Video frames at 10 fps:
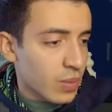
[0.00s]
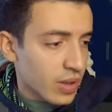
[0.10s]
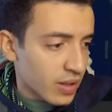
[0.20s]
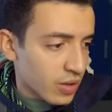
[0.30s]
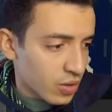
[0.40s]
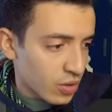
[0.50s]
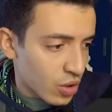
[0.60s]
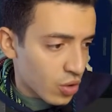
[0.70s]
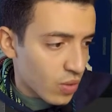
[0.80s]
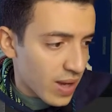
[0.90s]
We're gonna
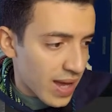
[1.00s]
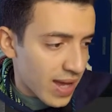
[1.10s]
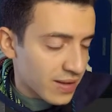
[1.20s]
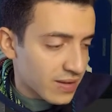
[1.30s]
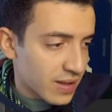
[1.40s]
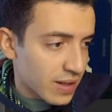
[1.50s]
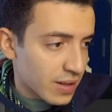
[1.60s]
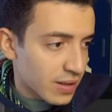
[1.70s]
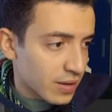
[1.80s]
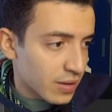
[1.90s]
go add
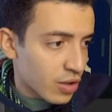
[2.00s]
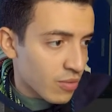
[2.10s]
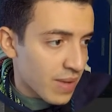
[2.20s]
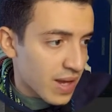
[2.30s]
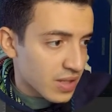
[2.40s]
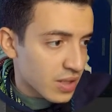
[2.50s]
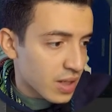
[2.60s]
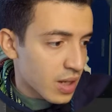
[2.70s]
a layer mask